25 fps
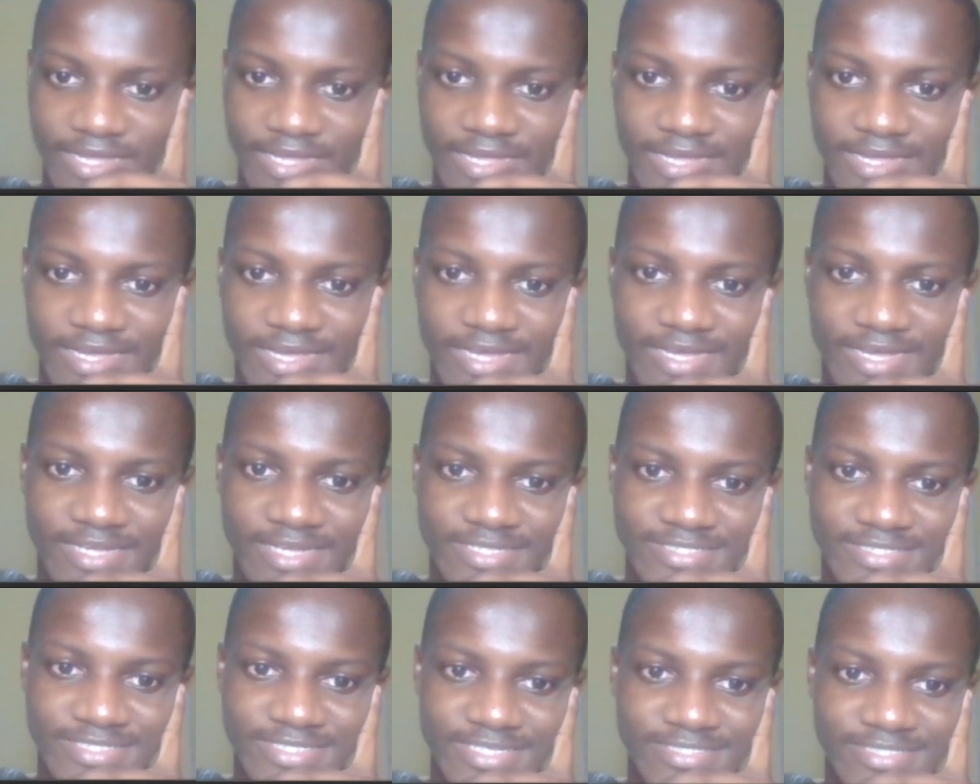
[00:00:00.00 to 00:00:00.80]

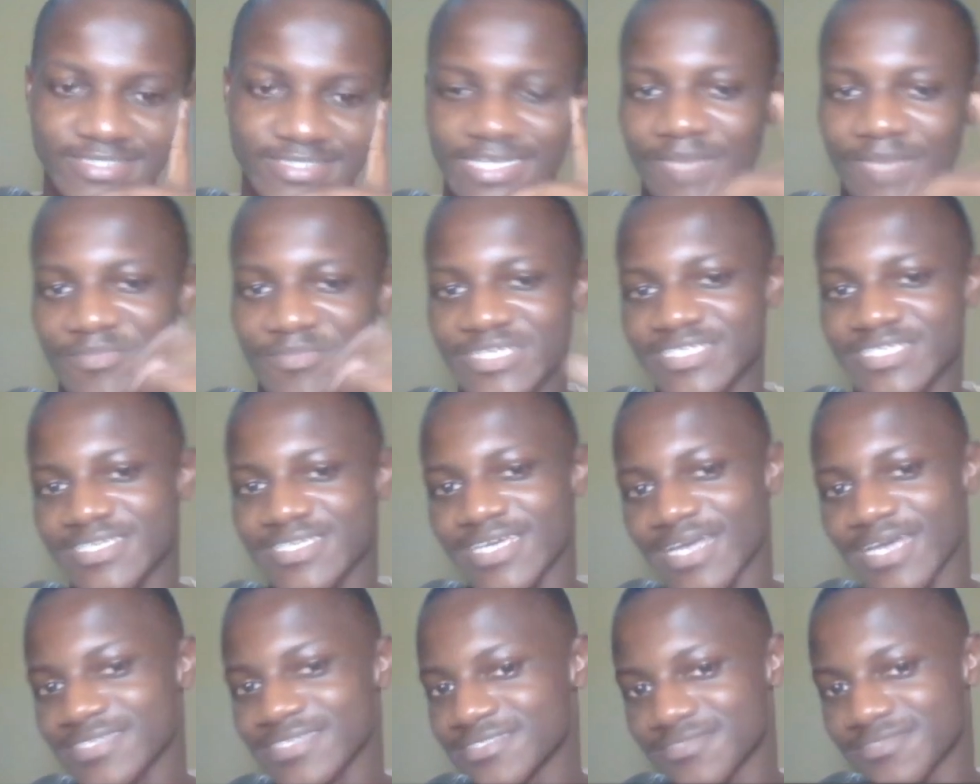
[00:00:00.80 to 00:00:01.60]
And I mean,
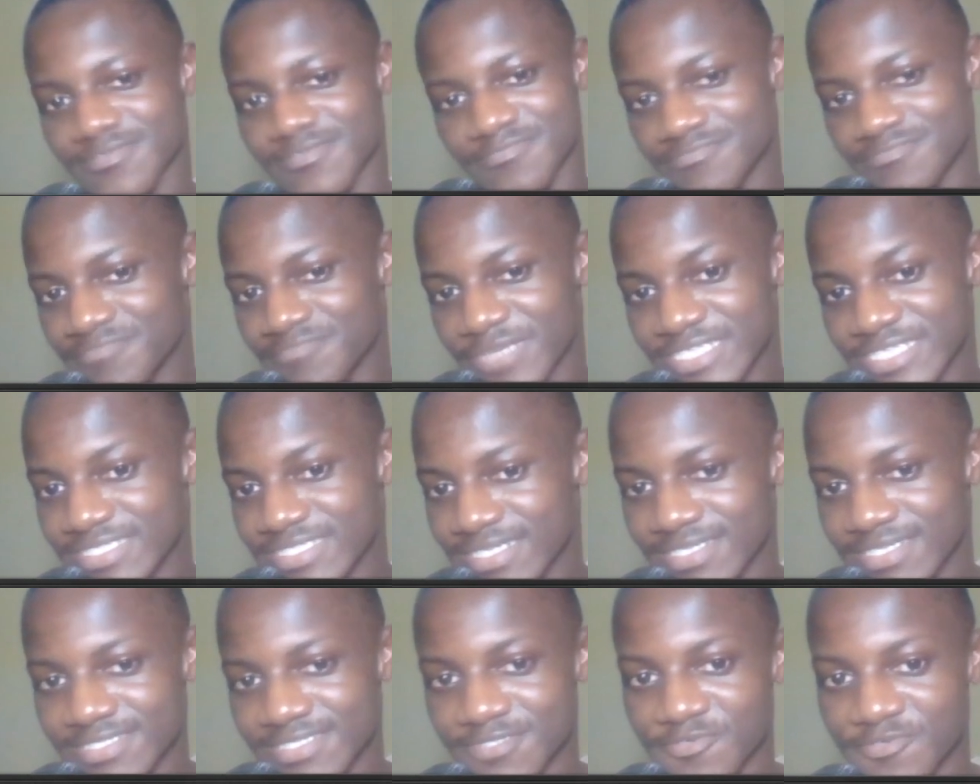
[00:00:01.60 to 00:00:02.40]
he has
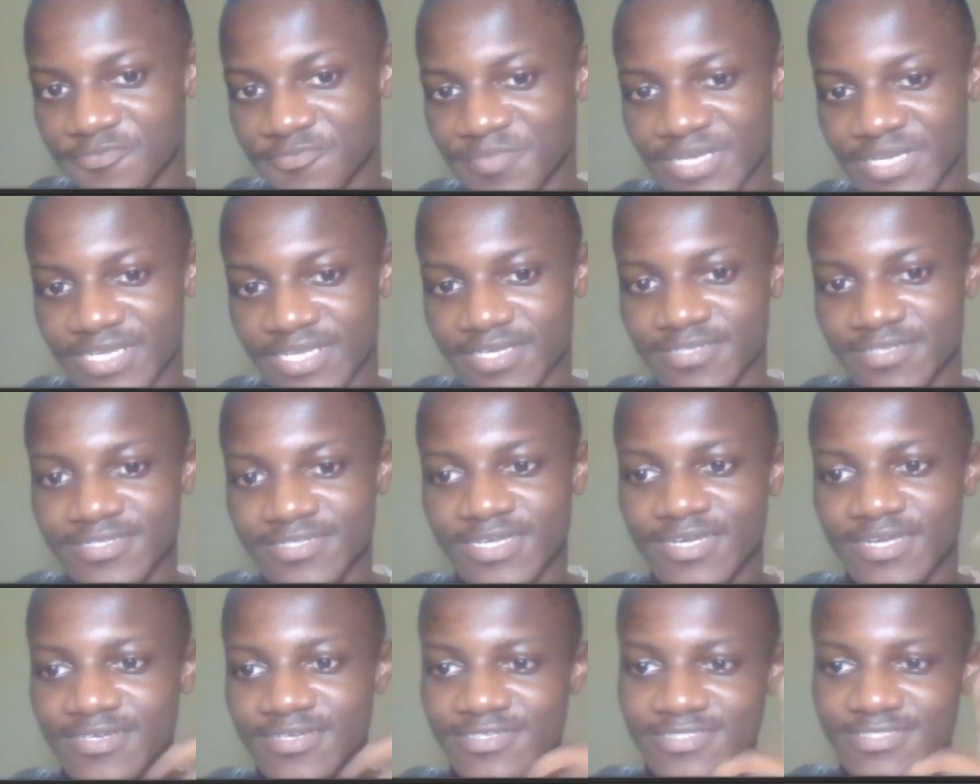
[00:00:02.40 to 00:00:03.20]
basically zero play.
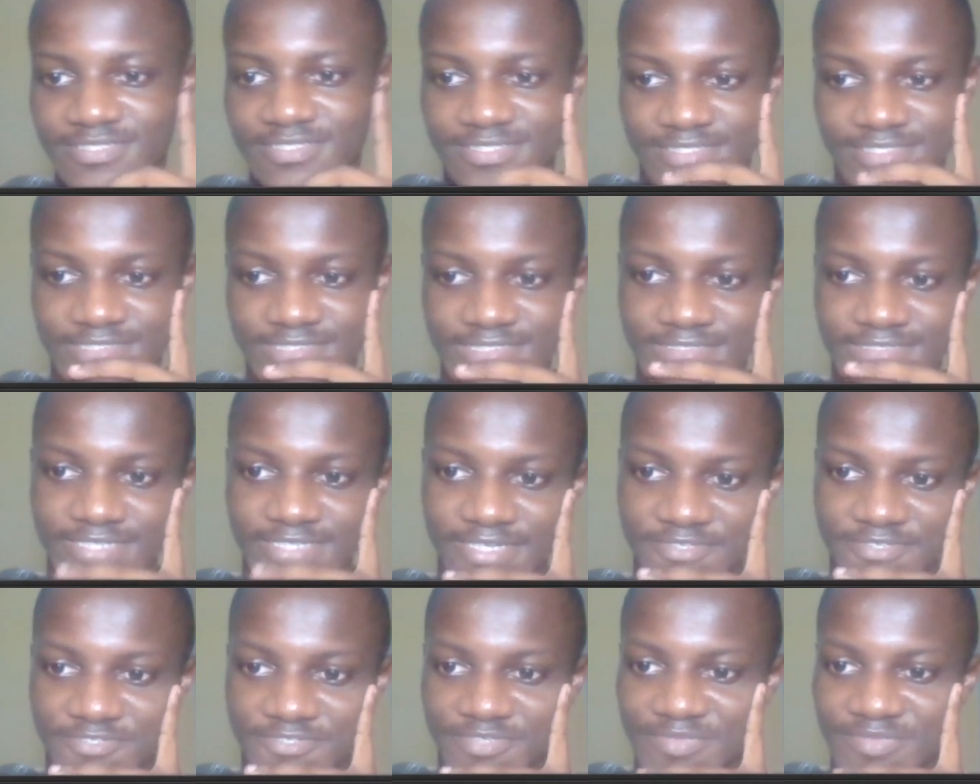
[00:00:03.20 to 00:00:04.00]
It's
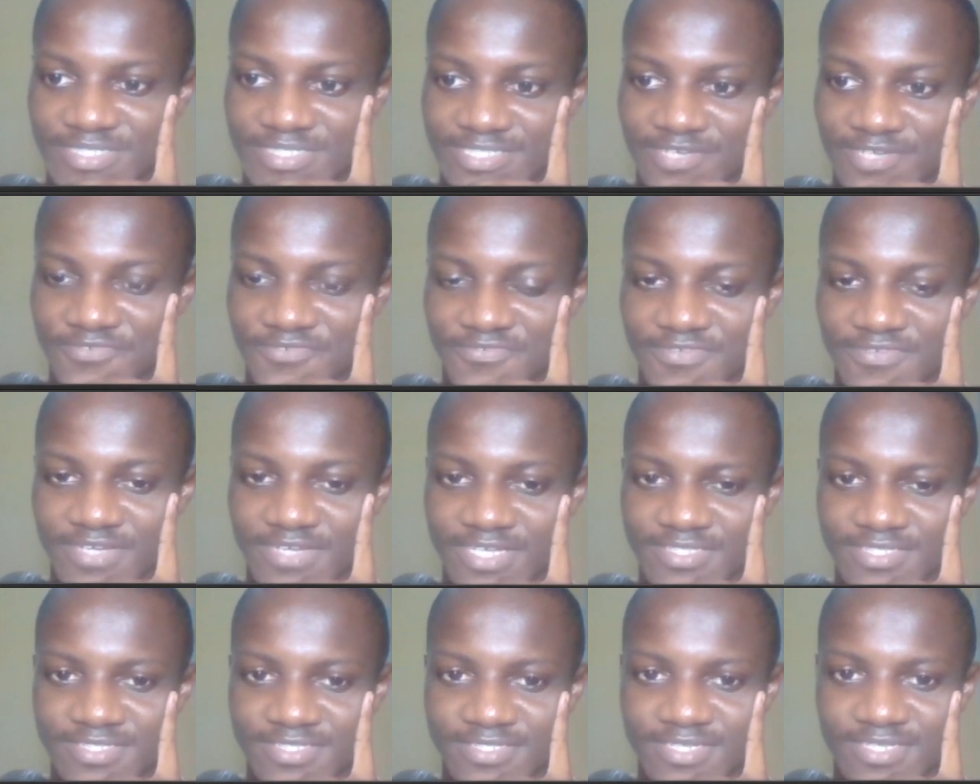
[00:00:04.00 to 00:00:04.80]
extremely tough,
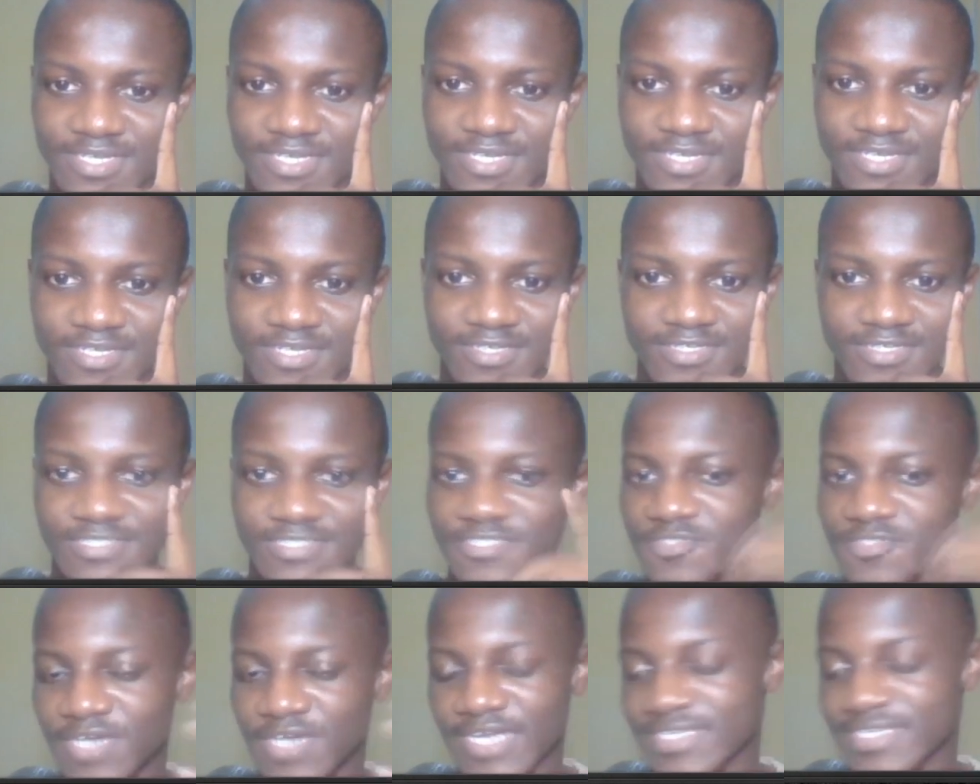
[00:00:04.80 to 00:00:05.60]
and
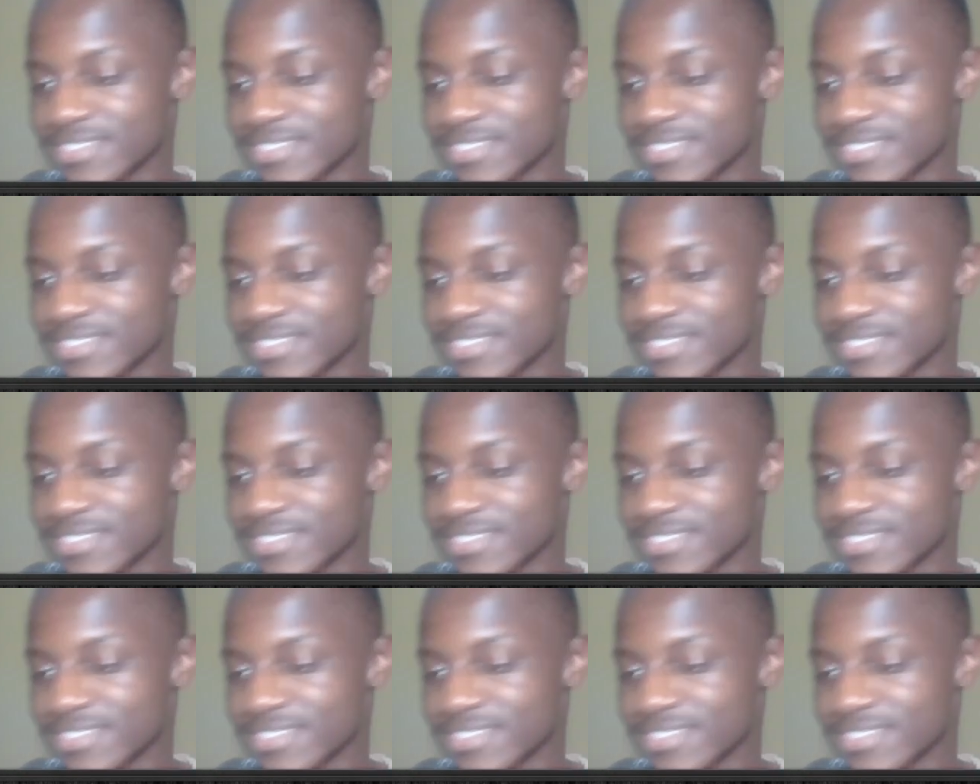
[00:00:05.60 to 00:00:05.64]
you can